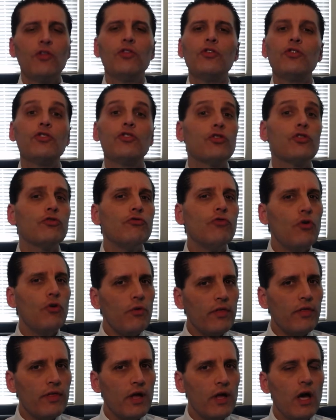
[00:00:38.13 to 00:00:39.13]
The
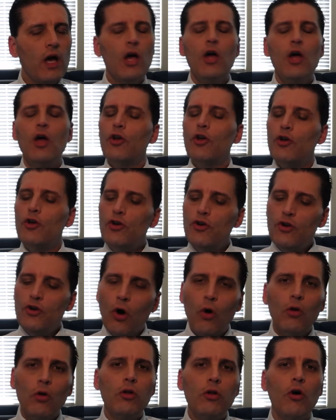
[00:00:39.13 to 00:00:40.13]
truth
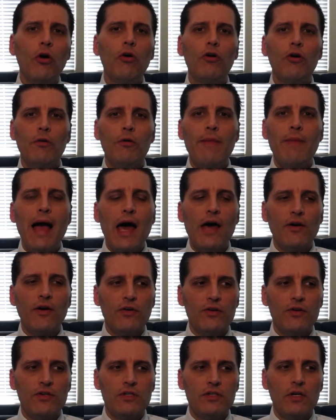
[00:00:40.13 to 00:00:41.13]
no longer
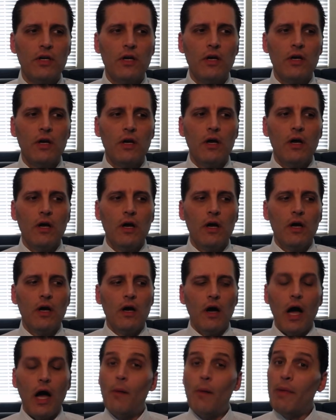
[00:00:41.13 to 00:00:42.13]
matters
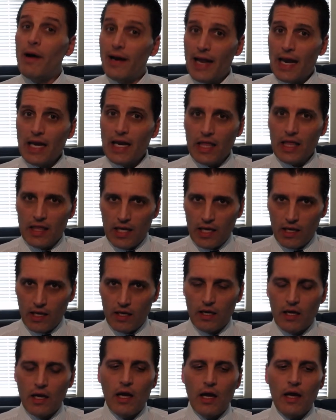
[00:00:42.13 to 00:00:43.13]
about anything.